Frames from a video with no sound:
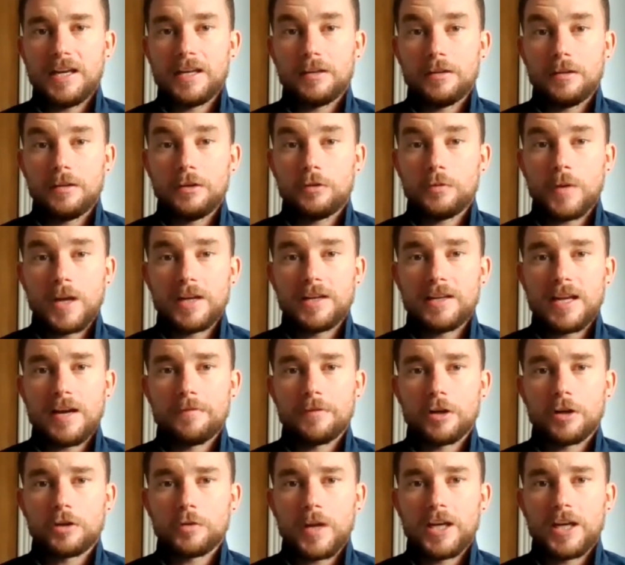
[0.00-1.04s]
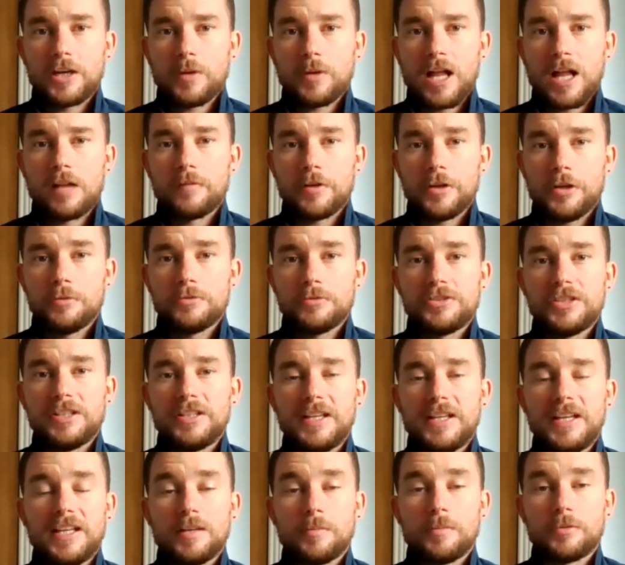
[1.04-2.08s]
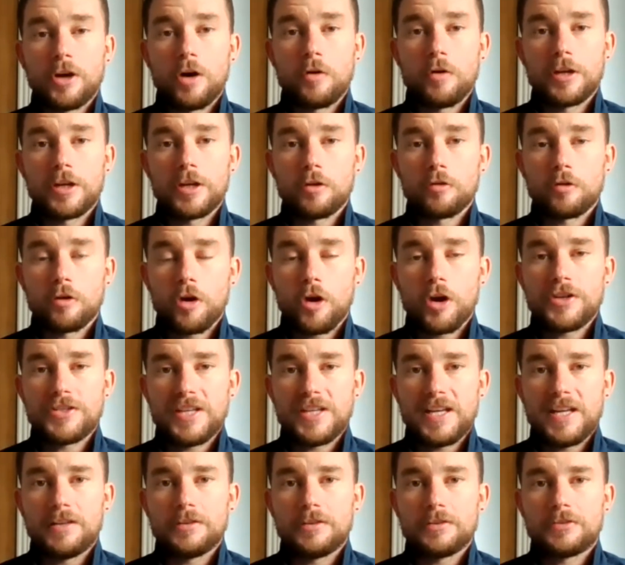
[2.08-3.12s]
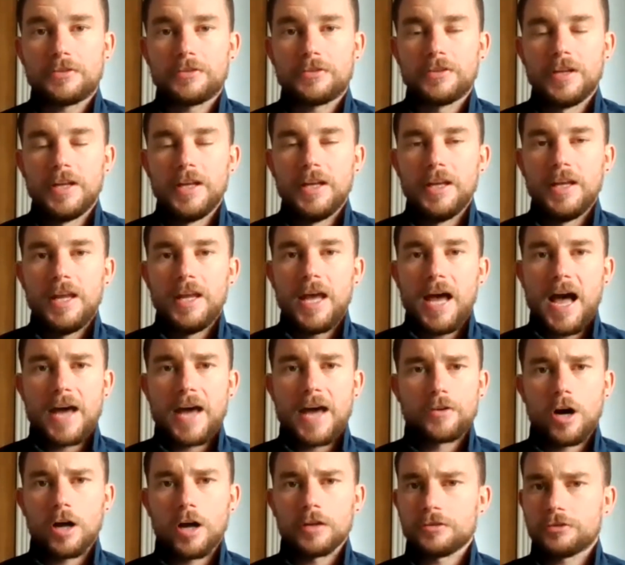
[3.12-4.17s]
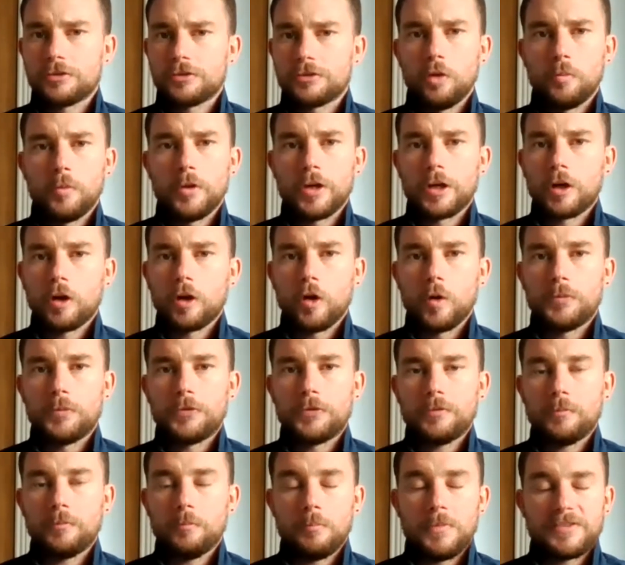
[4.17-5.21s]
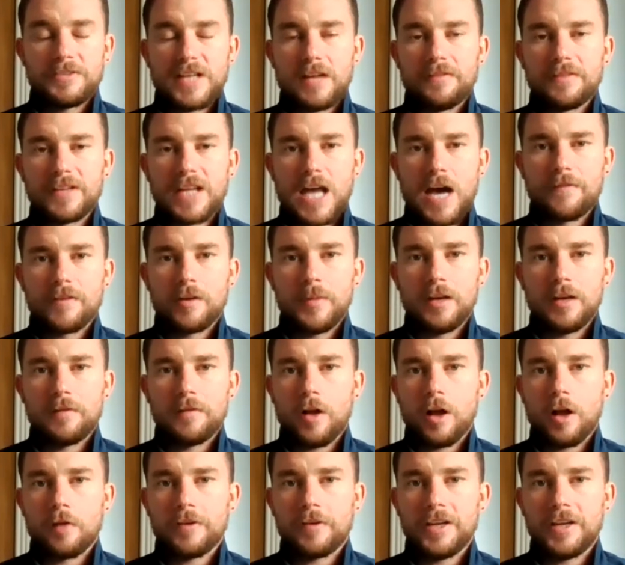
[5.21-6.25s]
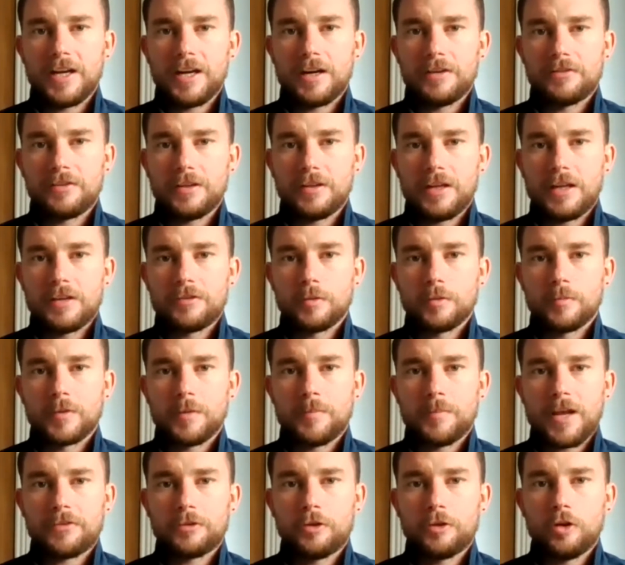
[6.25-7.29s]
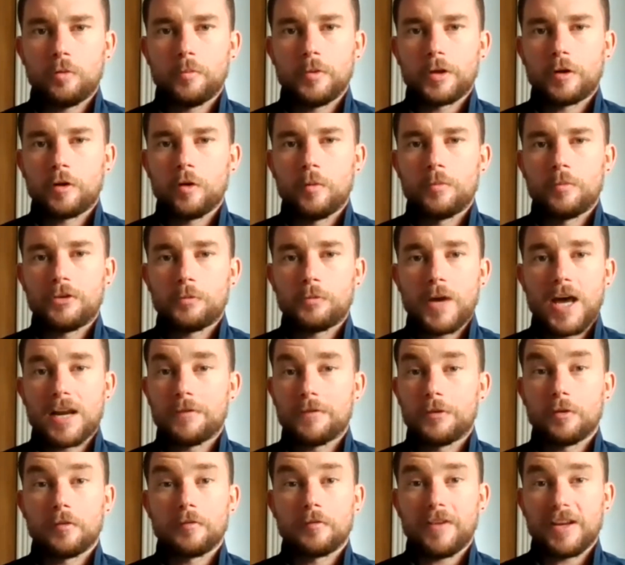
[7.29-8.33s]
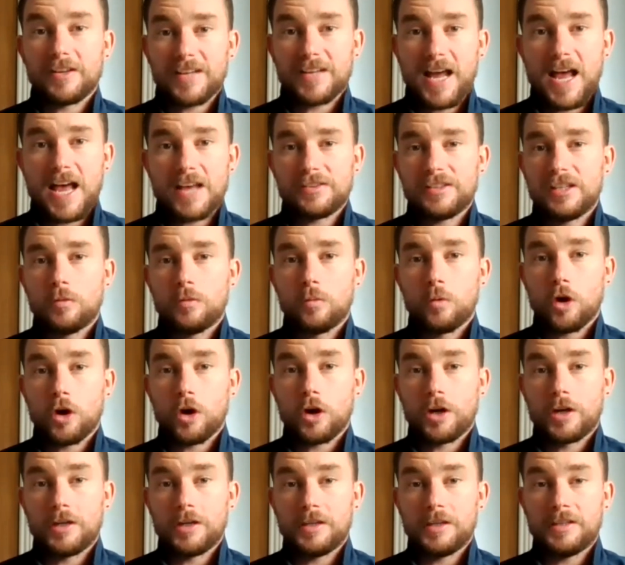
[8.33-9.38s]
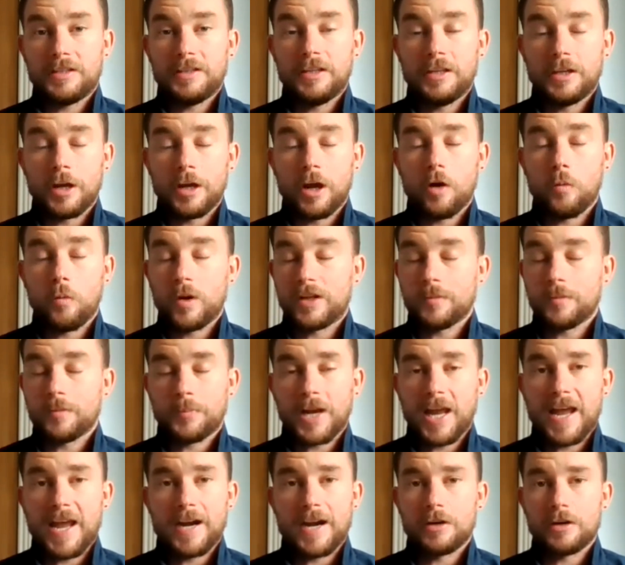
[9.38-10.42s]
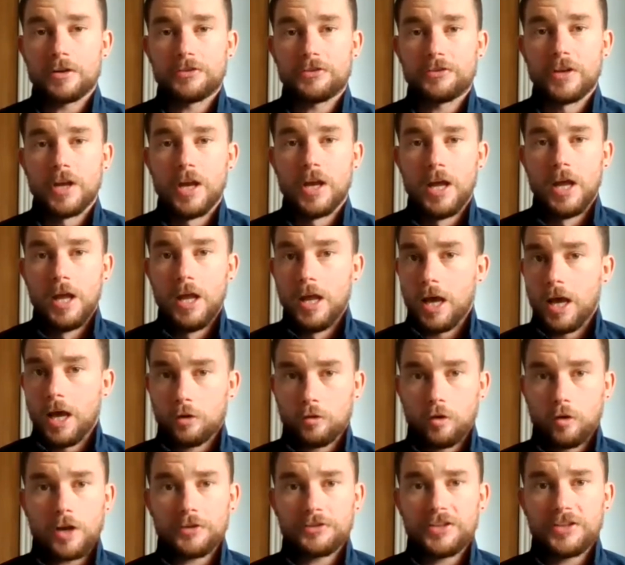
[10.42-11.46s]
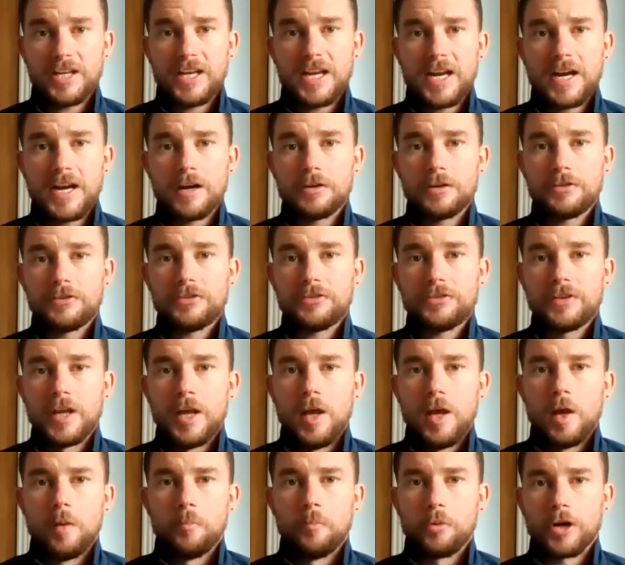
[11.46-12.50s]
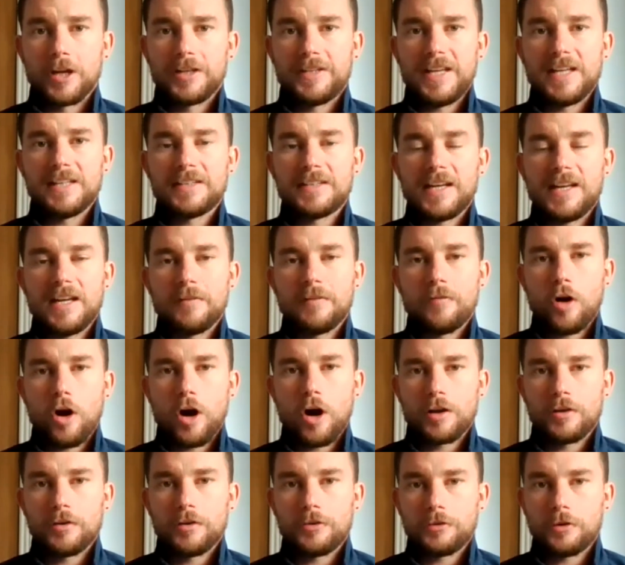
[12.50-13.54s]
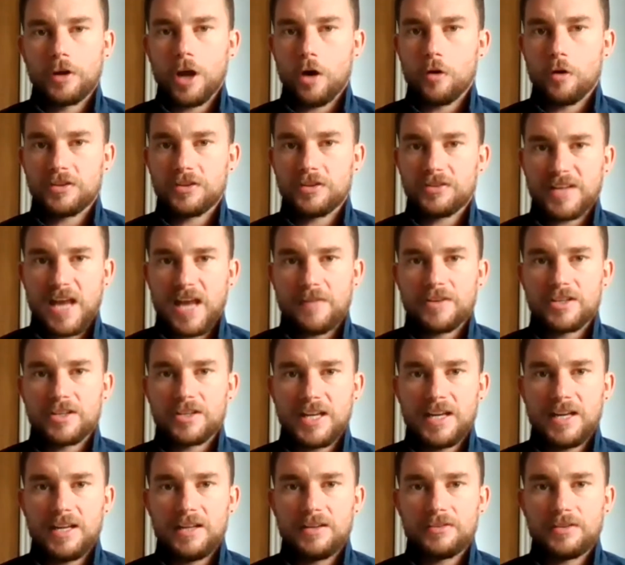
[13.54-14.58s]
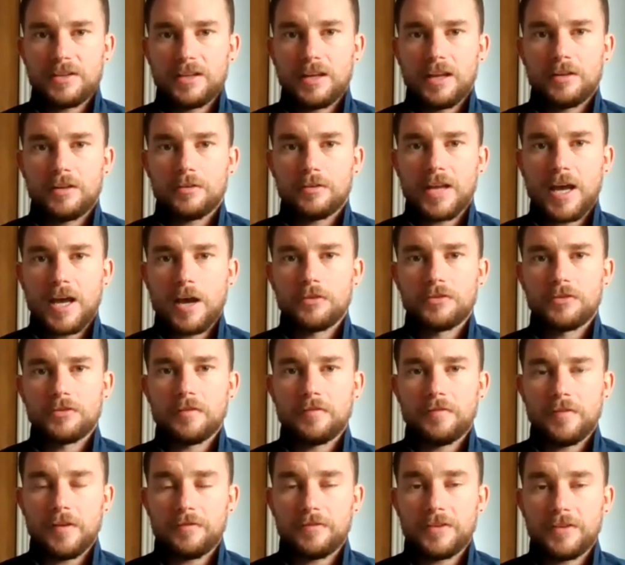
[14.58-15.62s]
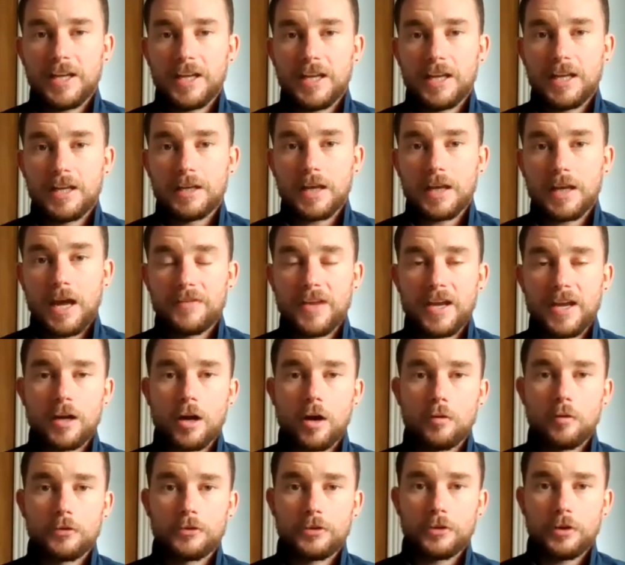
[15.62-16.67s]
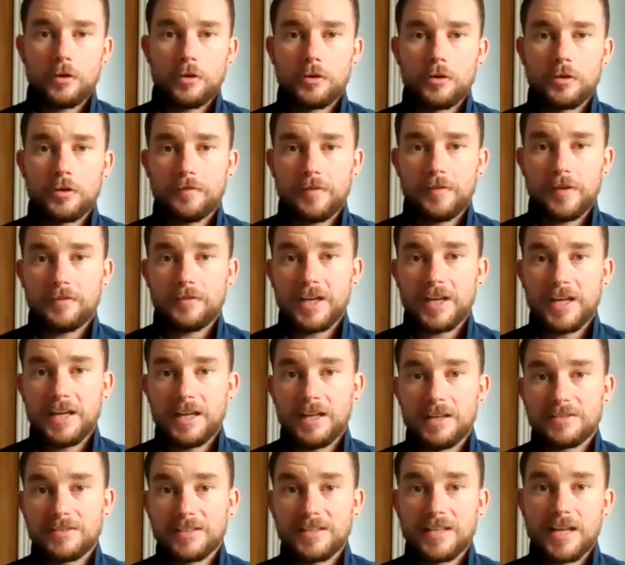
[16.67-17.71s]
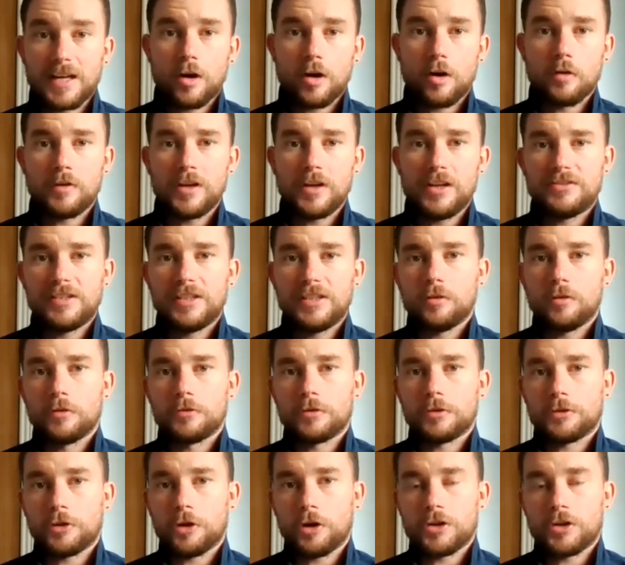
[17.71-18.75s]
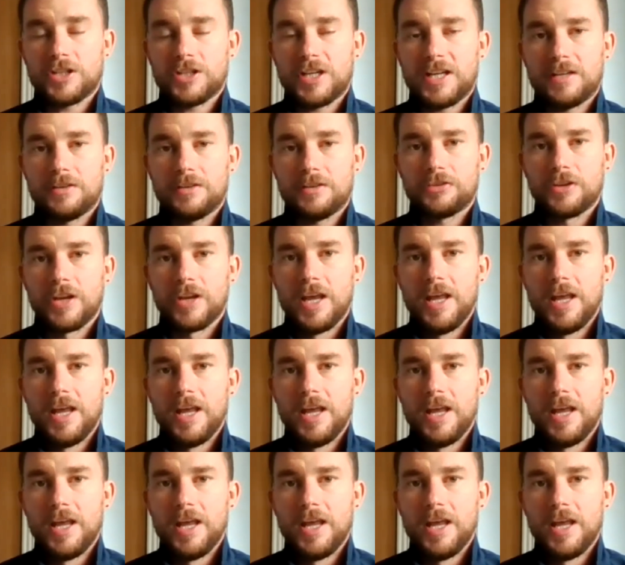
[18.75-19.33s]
in 2011 or 2012 with UCD, there was only an under-19s, and all the schoolboy clubs, myself and Gavin have been involved for years in some of the best schoolboy clubs as well, have done fantastic work, you know, with the players across the years. But I think the League of Ireland going to 17s in 2015 and then going to under 15s and then going recently to under 13s,